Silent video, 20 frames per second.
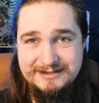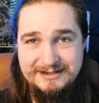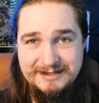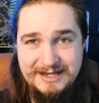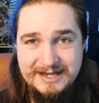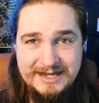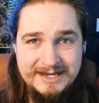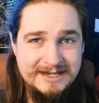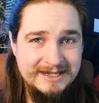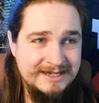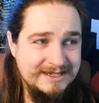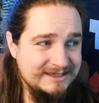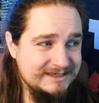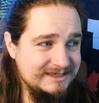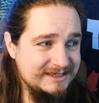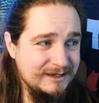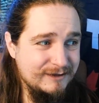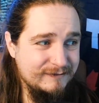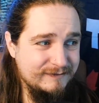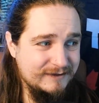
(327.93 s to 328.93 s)
eating
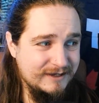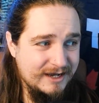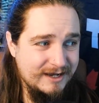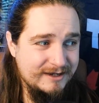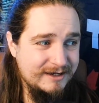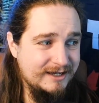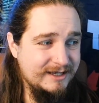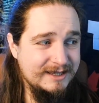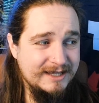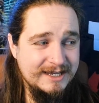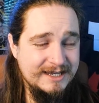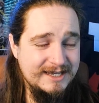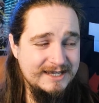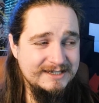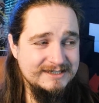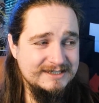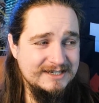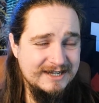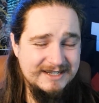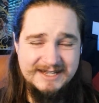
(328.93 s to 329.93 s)
itself, kind of. Like,
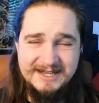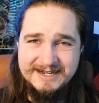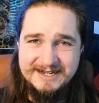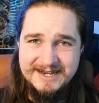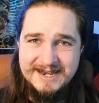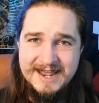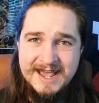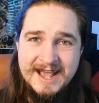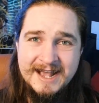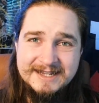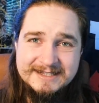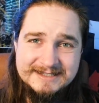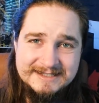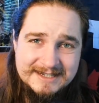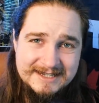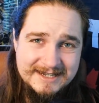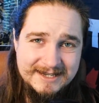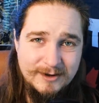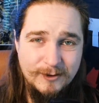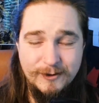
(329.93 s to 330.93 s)
he's got had a
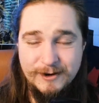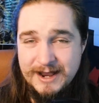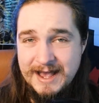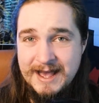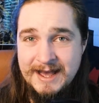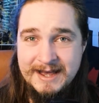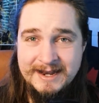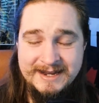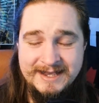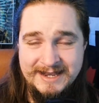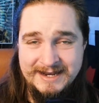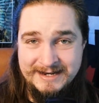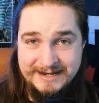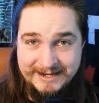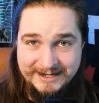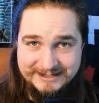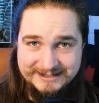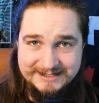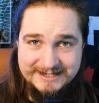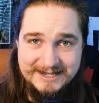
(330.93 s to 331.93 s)
nasty
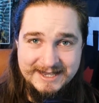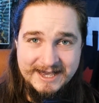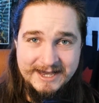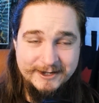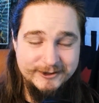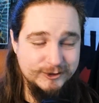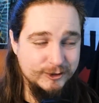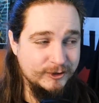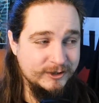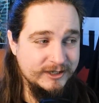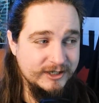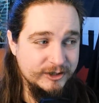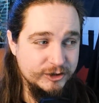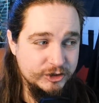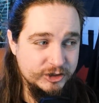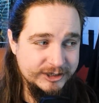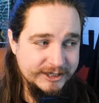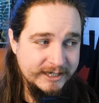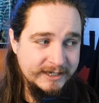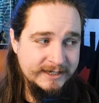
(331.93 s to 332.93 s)
gash on his
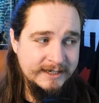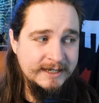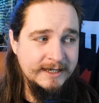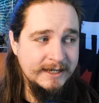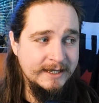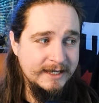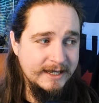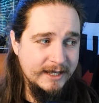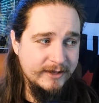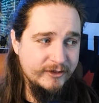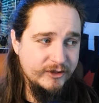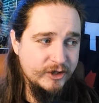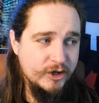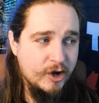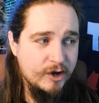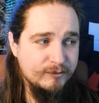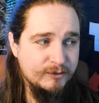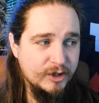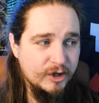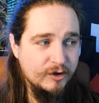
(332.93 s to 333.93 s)
shin in the
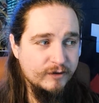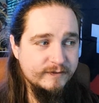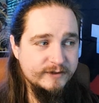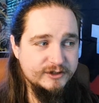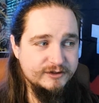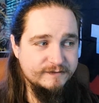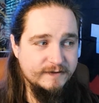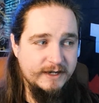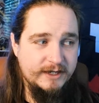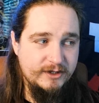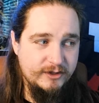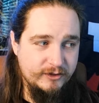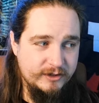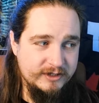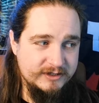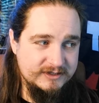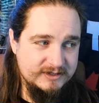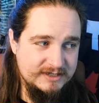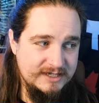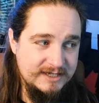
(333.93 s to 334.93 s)
Jan Blachowicz fight. You
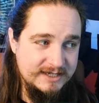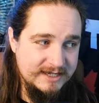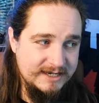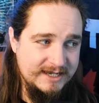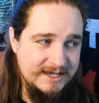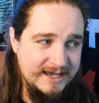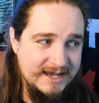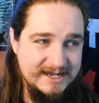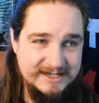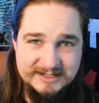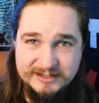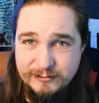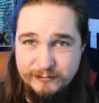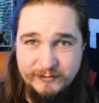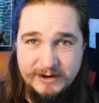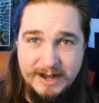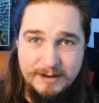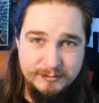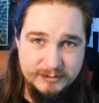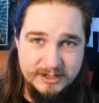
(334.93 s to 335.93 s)
can see that he has it
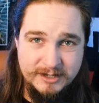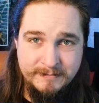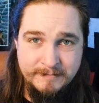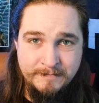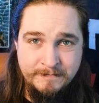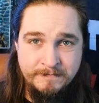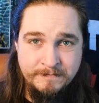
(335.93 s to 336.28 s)
wrapped up.